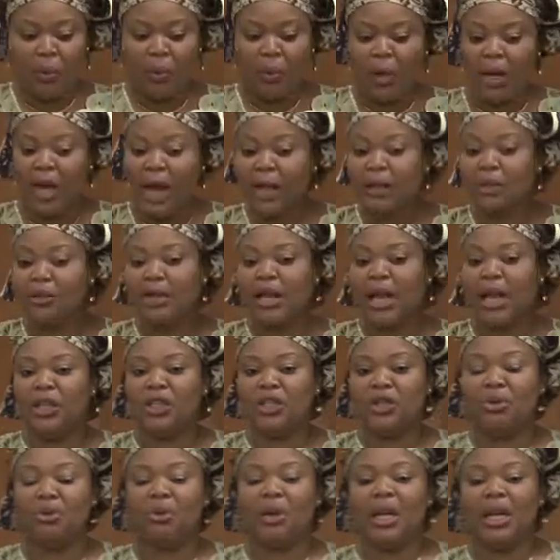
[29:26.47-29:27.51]
We got to
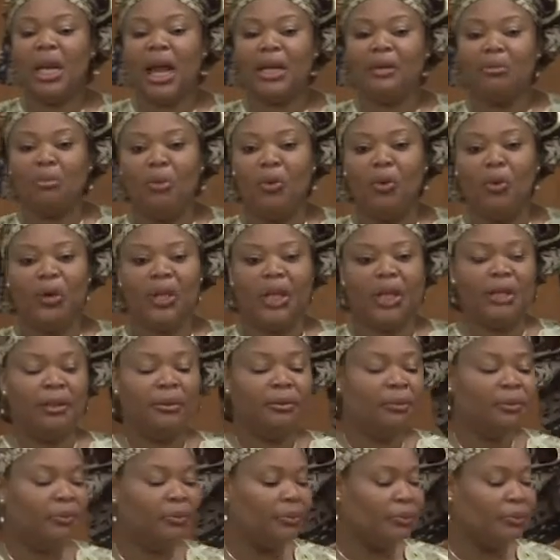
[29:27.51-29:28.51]
Nigeria that morning.